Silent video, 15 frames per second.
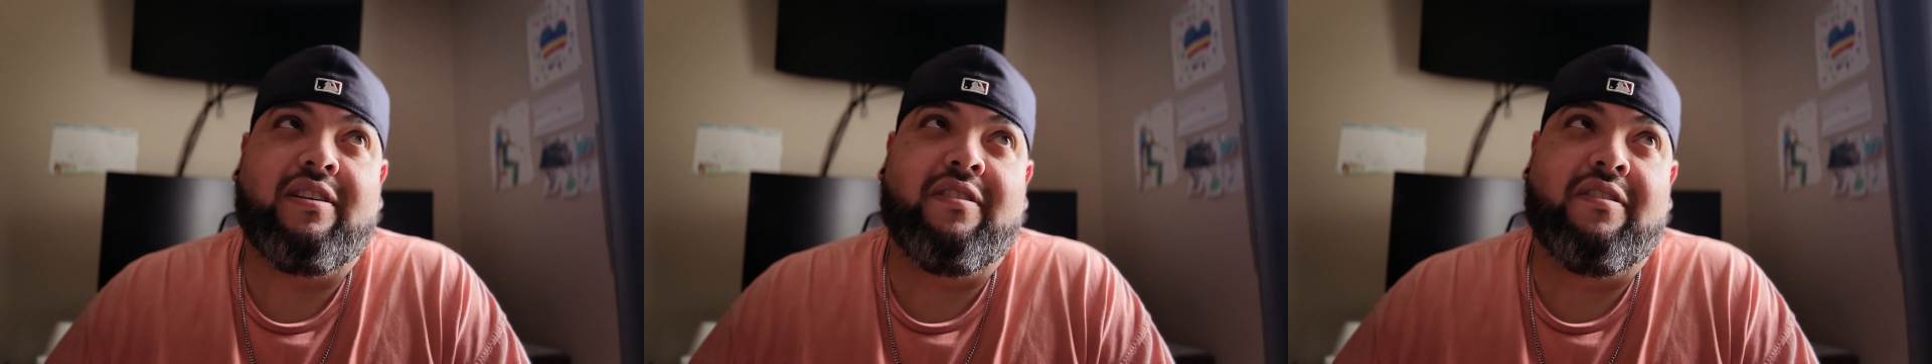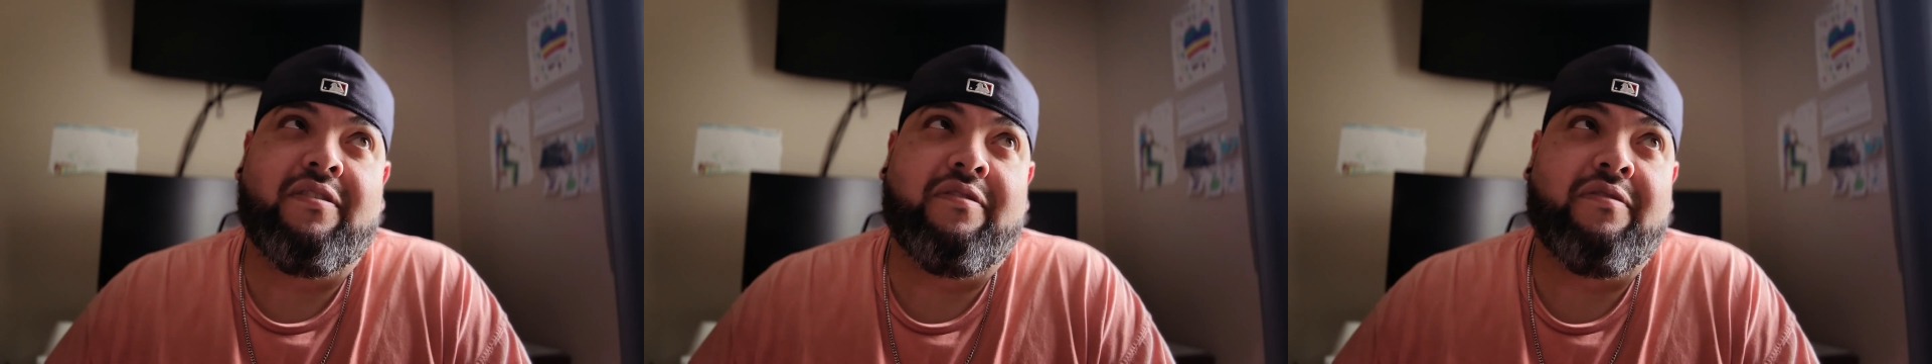
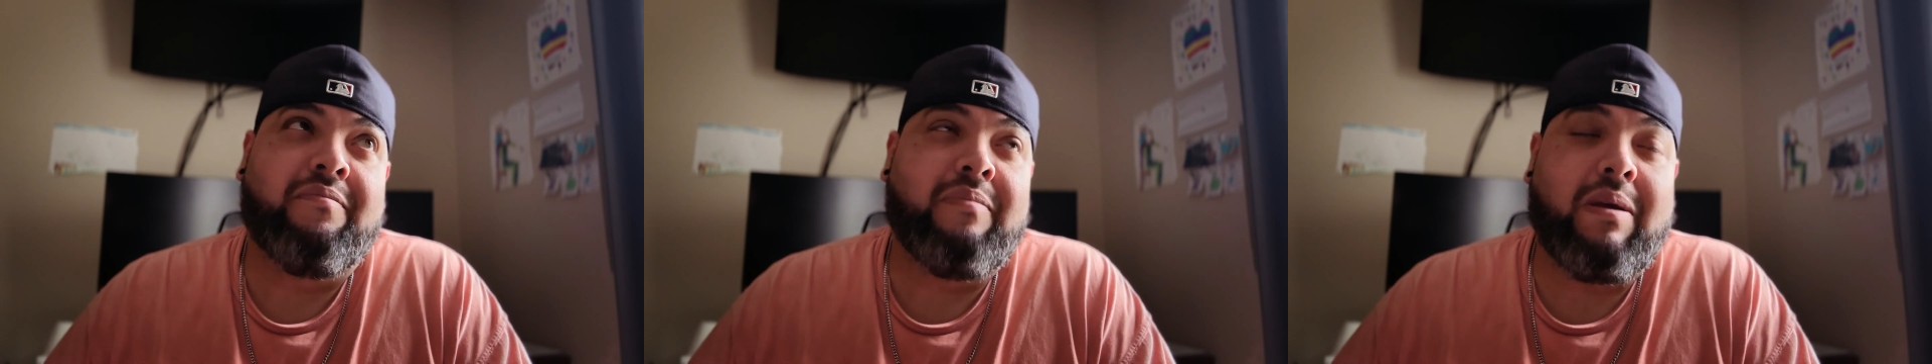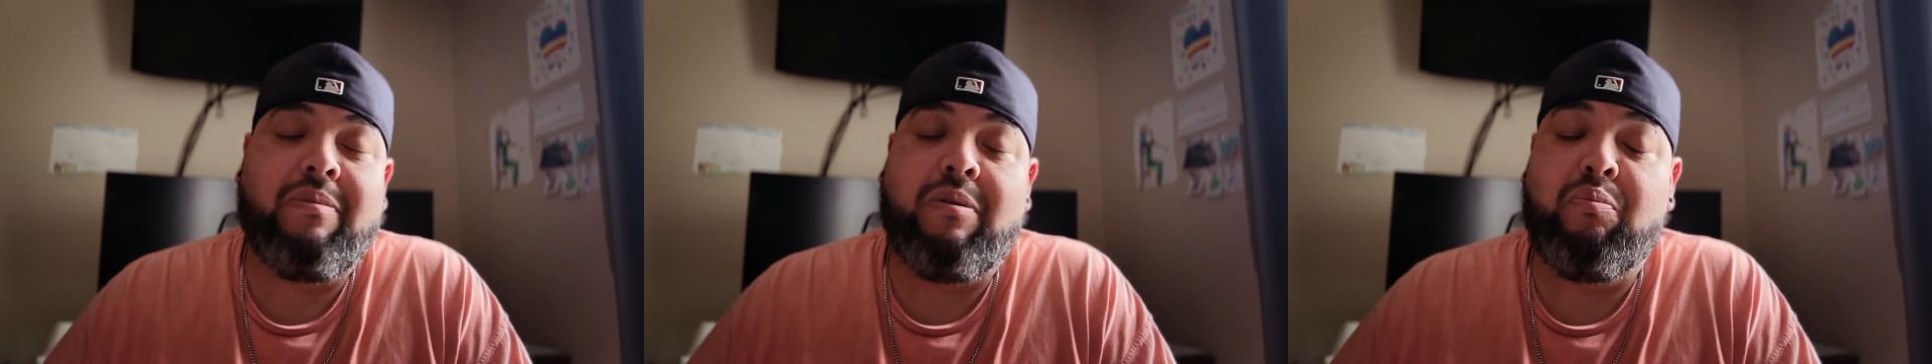of
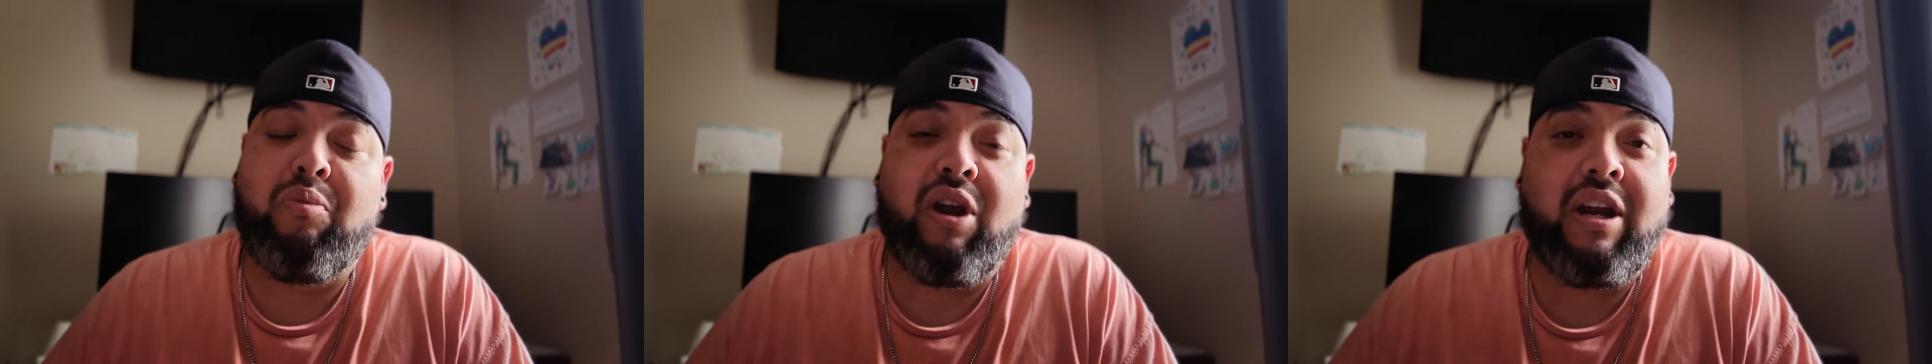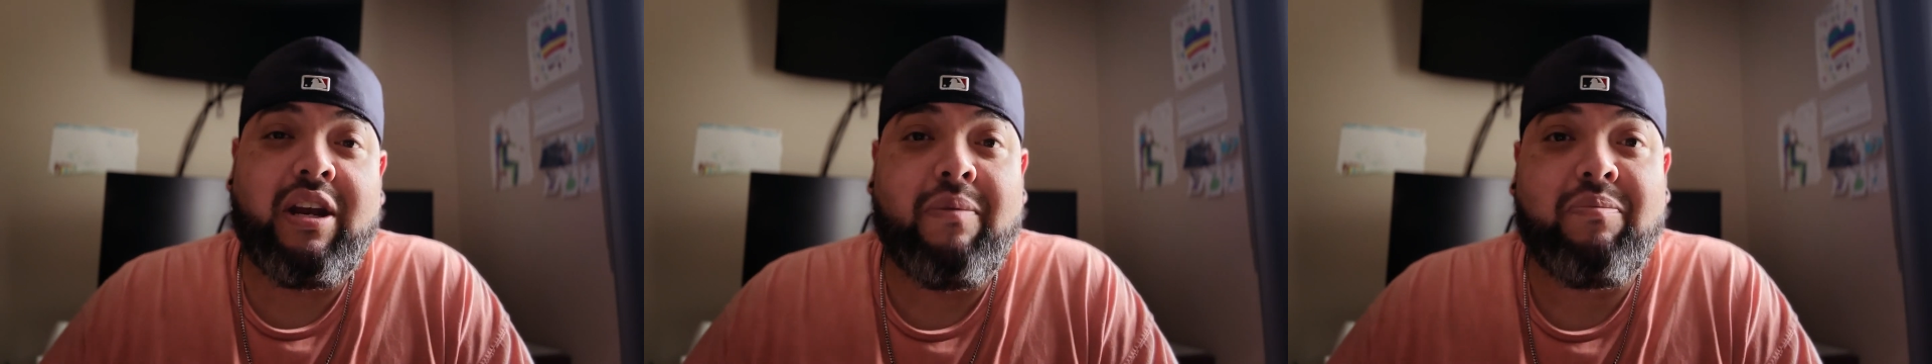maybe
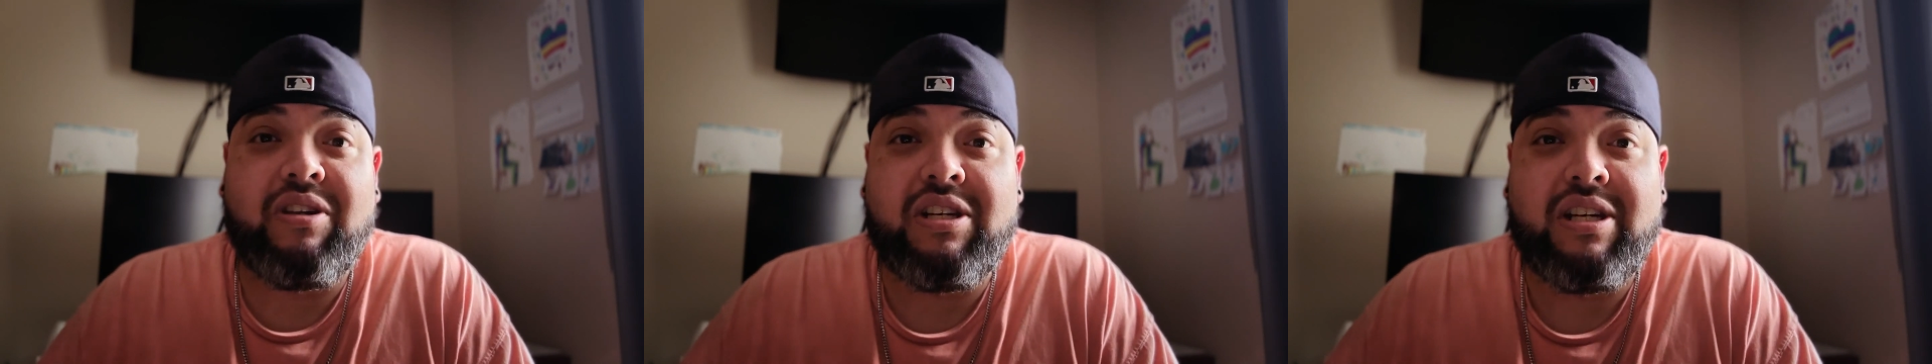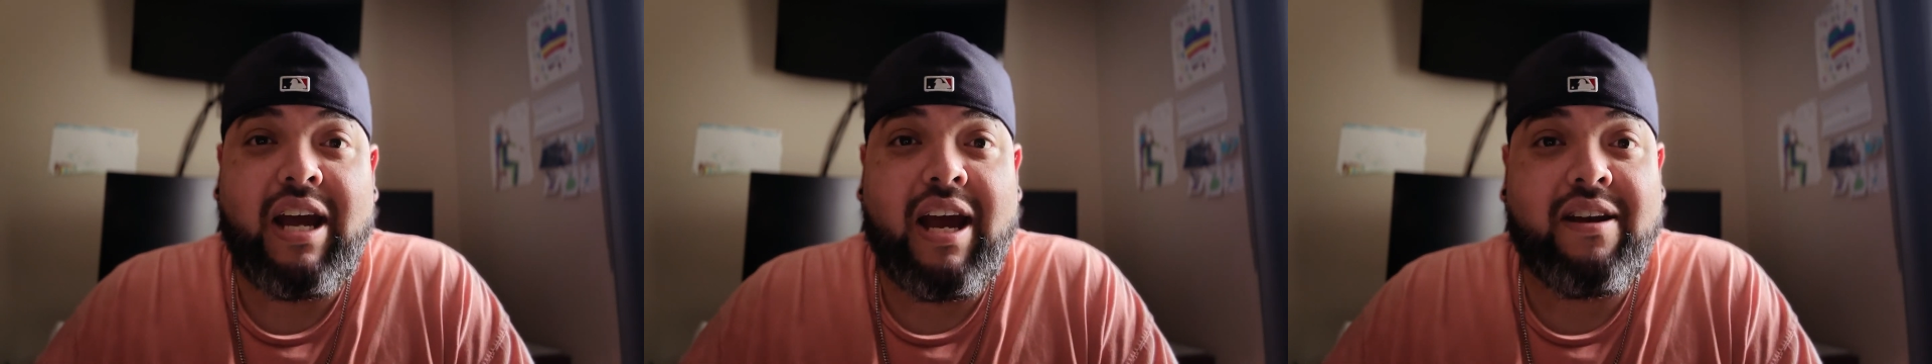bringing up the
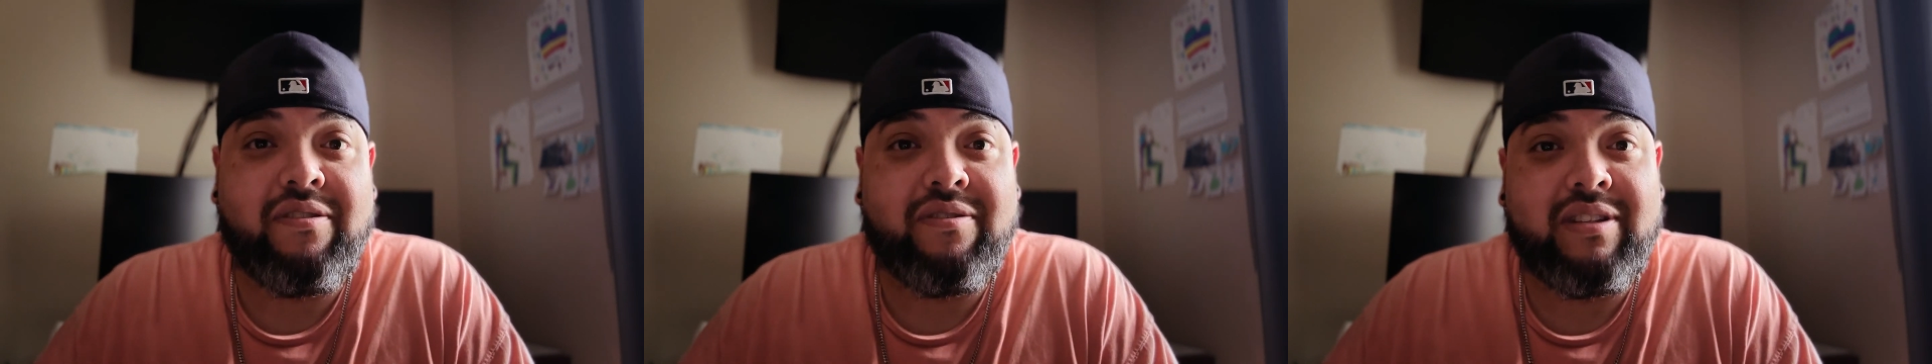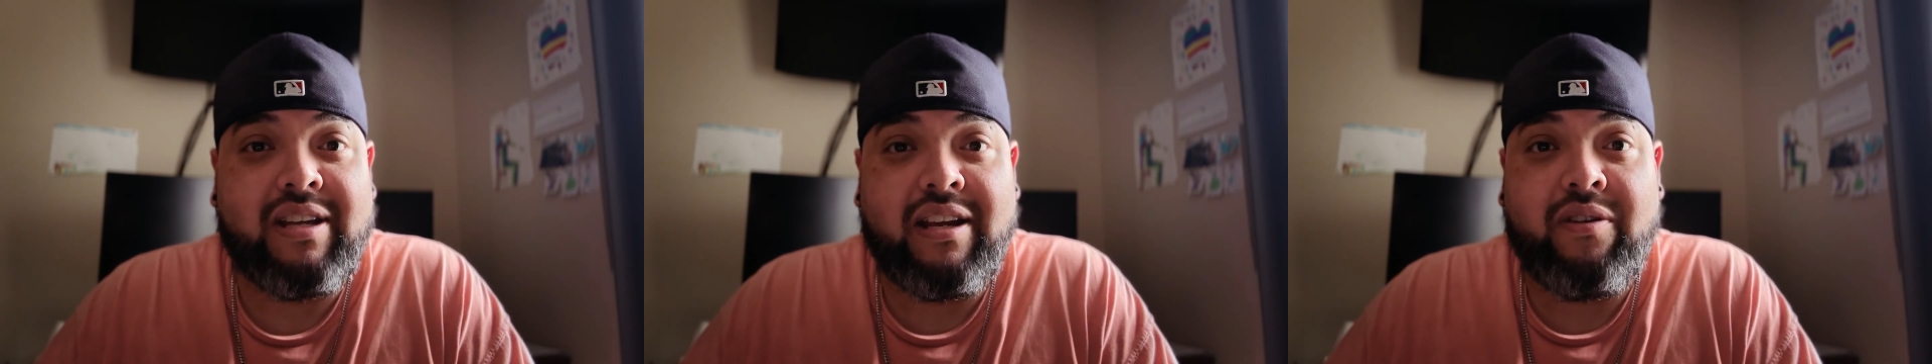
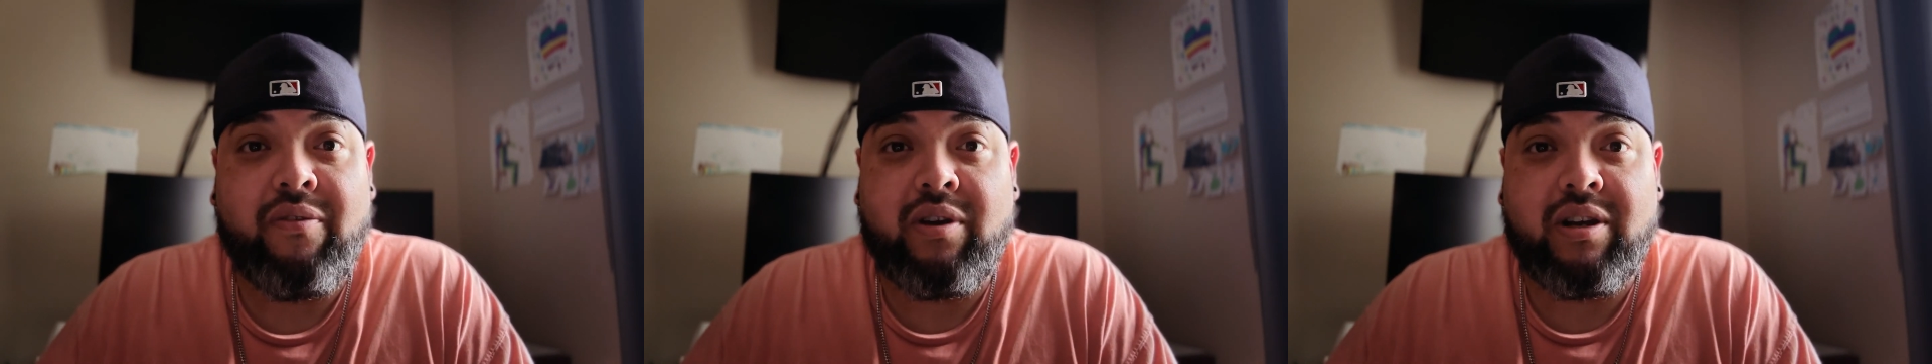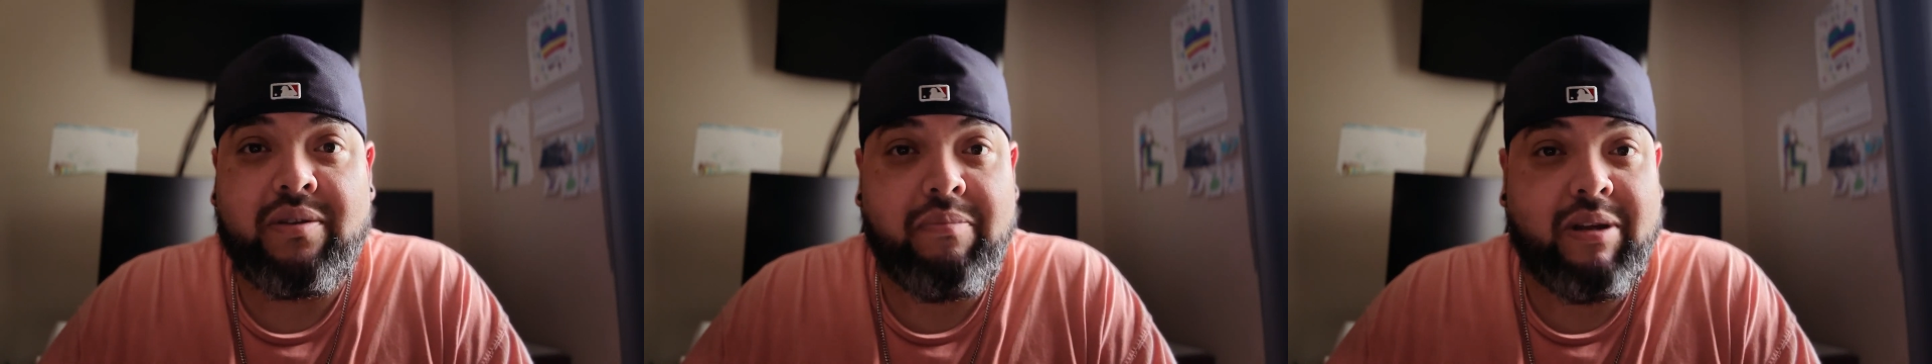shadows that you
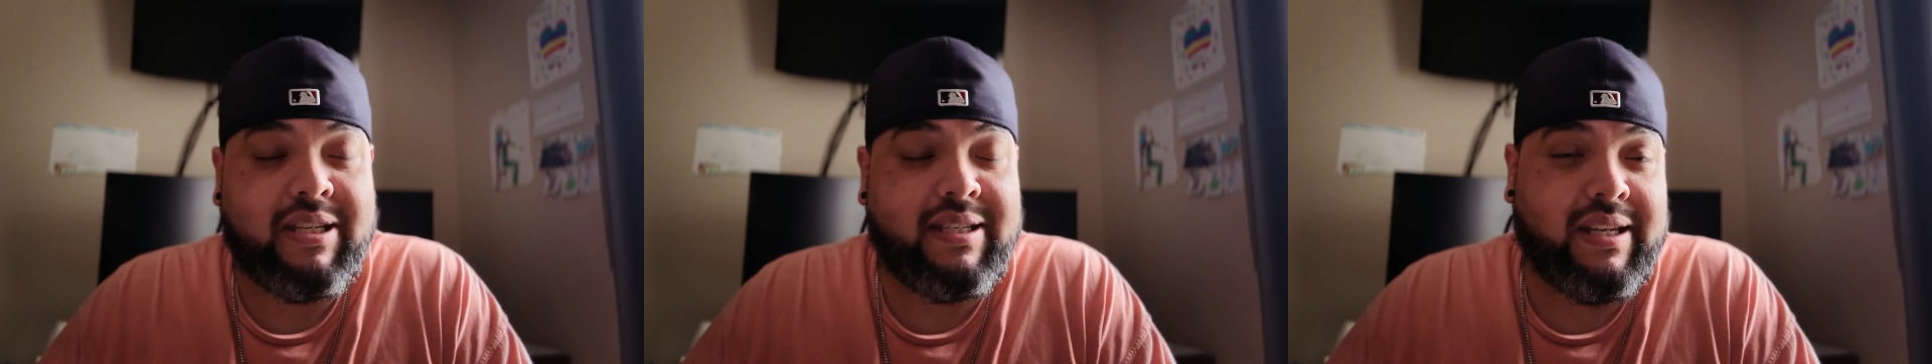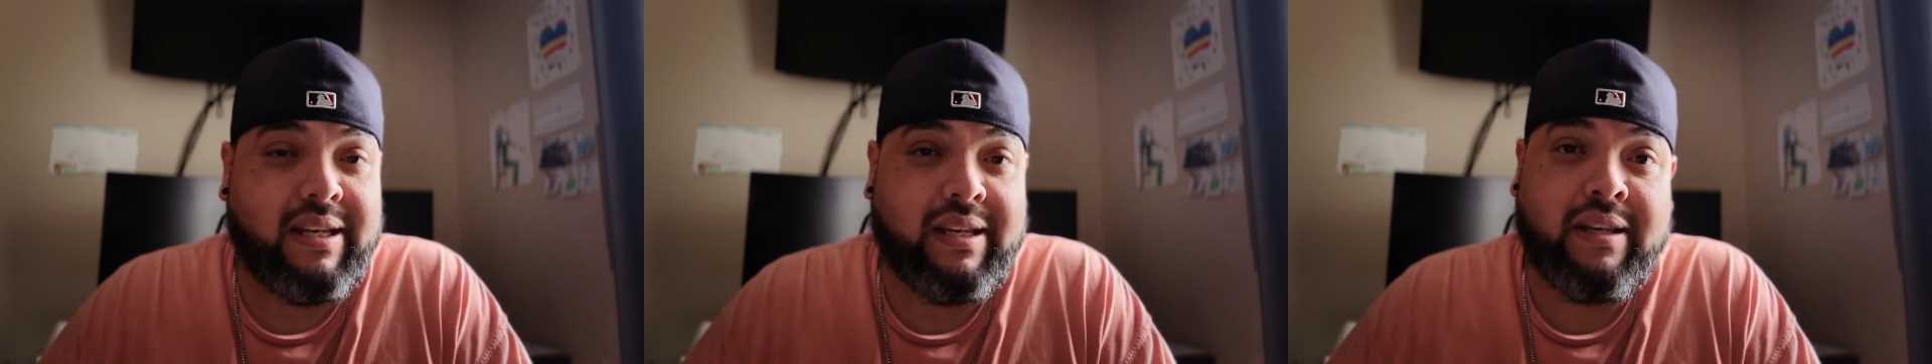were
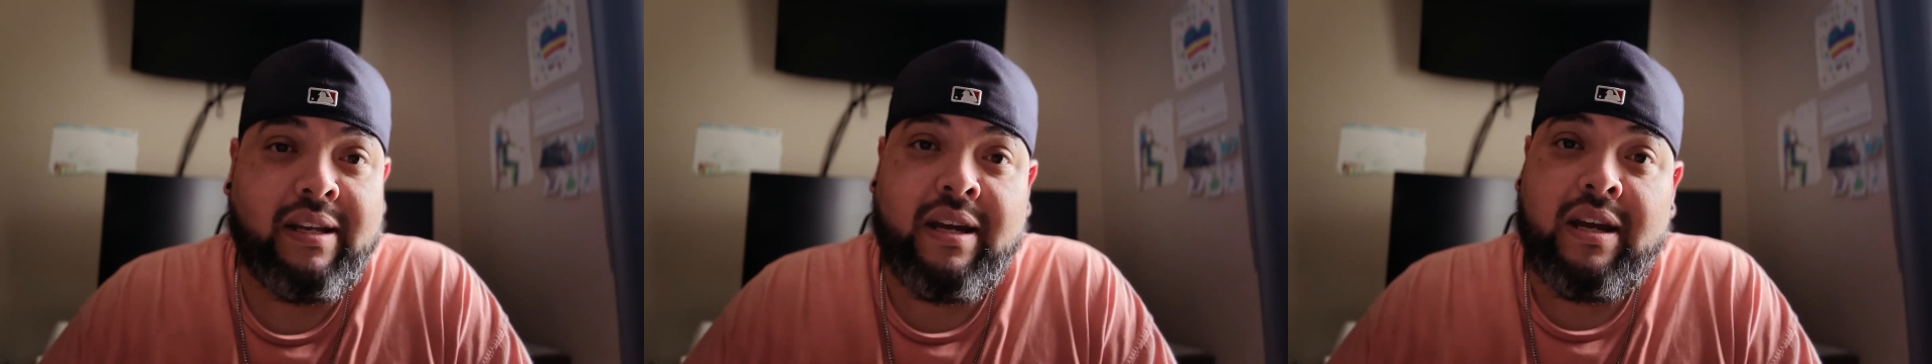missing,